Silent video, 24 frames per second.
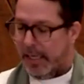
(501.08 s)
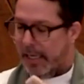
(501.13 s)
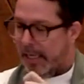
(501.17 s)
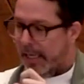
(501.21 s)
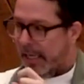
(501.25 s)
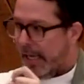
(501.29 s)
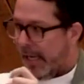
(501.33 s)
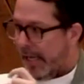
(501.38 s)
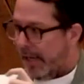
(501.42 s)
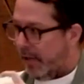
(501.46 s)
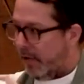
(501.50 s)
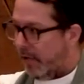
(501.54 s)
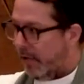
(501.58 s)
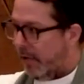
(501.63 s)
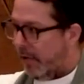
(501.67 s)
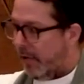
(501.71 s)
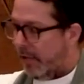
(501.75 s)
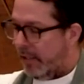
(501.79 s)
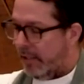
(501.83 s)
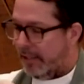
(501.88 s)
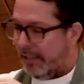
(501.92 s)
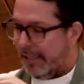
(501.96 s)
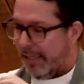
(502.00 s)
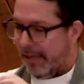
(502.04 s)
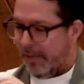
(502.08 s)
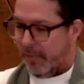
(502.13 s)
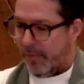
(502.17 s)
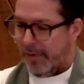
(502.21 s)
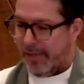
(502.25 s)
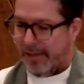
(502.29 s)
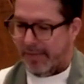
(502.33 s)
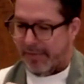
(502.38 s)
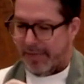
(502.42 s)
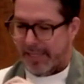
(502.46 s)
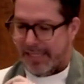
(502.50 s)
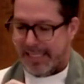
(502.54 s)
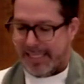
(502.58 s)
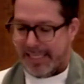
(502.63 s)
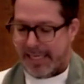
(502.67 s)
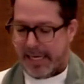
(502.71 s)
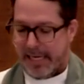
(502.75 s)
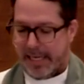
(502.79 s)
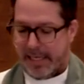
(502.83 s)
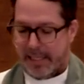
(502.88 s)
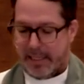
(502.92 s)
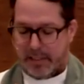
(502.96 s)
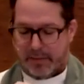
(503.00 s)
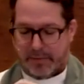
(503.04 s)
And you'll notice that one of the
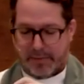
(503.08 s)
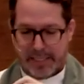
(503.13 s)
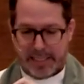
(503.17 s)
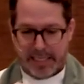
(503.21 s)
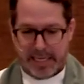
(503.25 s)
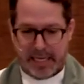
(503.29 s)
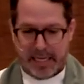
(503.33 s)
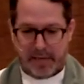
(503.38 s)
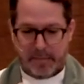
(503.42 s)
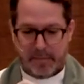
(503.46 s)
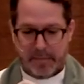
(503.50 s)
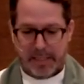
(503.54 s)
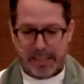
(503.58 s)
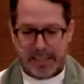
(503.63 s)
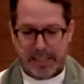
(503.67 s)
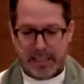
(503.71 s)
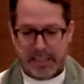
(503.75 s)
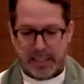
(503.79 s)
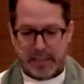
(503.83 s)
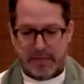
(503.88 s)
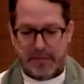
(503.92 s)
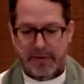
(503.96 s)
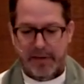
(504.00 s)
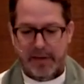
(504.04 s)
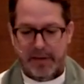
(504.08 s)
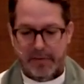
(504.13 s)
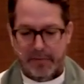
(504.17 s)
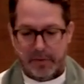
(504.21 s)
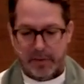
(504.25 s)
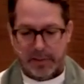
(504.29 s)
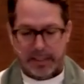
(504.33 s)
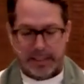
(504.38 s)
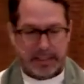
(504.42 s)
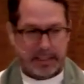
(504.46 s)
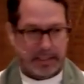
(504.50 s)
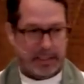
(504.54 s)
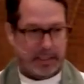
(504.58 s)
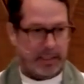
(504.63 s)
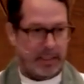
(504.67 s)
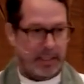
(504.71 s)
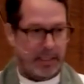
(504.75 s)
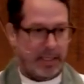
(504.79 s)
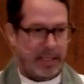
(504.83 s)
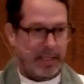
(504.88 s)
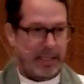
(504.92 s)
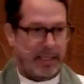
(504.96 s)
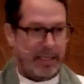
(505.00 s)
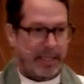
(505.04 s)
signs of this animalistic fearfulness
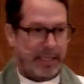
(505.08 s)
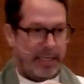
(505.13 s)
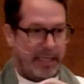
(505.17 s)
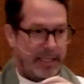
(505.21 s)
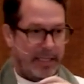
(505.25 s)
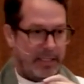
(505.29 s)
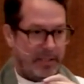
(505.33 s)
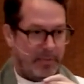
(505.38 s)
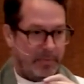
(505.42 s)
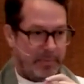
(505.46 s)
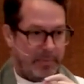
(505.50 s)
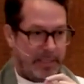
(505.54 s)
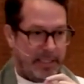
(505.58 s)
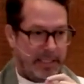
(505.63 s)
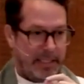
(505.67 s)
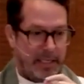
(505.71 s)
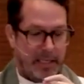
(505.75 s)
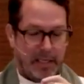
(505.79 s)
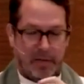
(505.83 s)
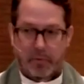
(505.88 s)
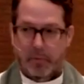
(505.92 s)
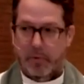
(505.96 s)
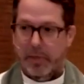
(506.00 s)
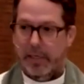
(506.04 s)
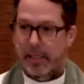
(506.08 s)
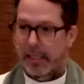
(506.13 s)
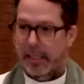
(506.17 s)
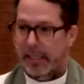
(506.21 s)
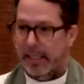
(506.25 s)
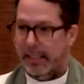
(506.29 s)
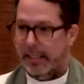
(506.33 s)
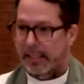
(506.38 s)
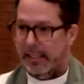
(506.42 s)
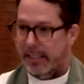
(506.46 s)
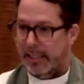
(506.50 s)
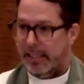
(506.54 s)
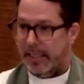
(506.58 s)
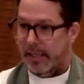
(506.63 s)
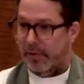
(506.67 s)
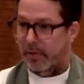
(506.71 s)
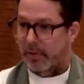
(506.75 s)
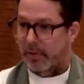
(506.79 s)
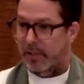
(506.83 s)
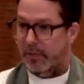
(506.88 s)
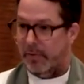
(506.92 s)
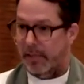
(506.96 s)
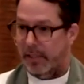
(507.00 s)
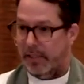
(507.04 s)
is being unwilling to take
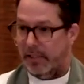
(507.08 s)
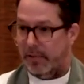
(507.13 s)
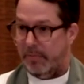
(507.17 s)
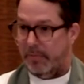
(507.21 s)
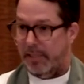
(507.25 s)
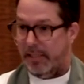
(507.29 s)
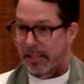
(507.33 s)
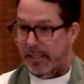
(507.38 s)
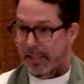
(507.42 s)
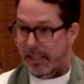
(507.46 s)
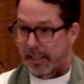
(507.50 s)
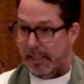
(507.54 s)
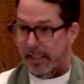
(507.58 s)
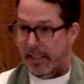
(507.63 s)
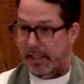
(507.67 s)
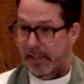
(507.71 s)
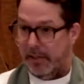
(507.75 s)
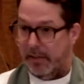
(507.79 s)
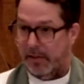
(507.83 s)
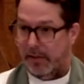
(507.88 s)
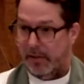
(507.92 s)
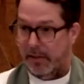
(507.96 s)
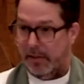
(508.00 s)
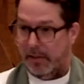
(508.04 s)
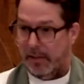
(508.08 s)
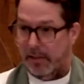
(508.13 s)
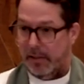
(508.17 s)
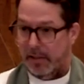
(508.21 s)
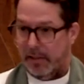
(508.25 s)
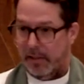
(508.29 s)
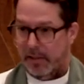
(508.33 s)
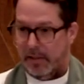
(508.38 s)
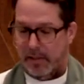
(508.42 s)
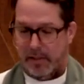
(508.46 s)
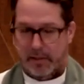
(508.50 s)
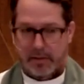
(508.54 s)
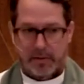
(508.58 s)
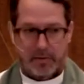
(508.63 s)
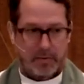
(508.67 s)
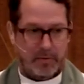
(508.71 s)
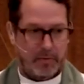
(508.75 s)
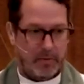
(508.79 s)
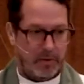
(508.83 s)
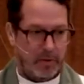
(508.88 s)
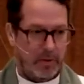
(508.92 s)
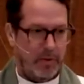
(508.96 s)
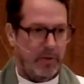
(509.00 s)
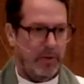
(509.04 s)
responsibility.
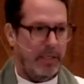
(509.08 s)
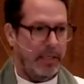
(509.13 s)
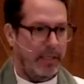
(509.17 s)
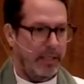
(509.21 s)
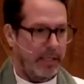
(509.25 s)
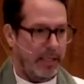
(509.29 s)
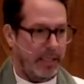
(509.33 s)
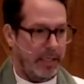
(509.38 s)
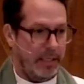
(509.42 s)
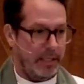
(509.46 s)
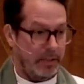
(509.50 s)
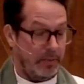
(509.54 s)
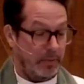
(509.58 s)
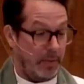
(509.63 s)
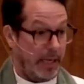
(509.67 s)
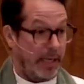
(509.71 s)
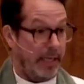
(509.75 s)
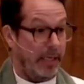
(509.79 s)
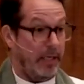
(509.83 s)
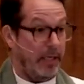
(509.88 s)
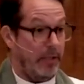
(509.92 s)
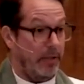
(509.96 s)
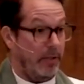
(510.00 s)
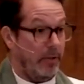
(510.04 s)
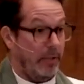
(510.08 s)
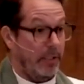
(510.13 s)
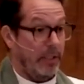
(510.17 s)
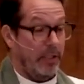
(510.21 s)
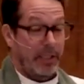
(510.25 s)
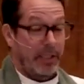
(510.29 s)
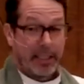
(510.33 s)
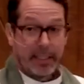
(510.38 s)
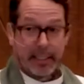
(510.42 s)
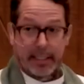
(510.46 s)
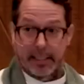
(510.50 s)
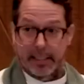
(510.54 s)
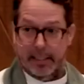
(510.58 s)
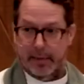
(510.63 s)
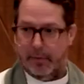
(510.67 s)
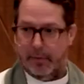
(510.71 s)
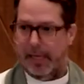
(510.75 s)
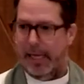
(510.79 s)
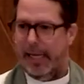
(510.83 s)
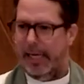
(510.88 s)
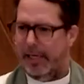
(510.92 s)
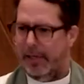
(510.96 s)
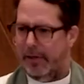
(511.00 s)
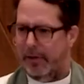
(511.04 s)
Who did this? Well, I didn't do it. She did it. Well,
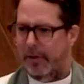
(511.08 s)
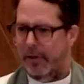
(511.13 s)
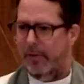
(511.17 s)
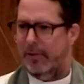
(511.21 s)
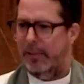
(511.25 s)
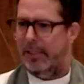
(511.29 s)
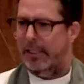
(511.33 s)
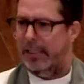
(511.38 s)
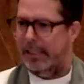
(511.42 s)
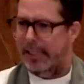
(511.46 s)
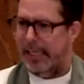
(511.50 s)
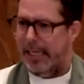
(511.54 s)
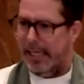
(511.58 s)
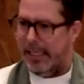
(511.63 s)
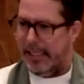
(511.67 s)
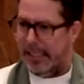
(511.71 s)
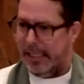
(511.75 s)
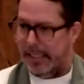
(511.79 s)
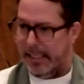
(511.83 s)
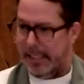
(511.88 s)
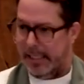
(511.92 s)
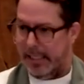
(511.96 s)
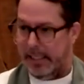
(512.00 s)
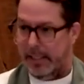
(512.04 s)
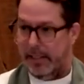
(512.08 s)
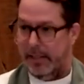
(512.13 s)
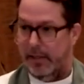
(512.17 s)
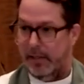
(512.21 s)
I didn't do it. It was the snake that did it.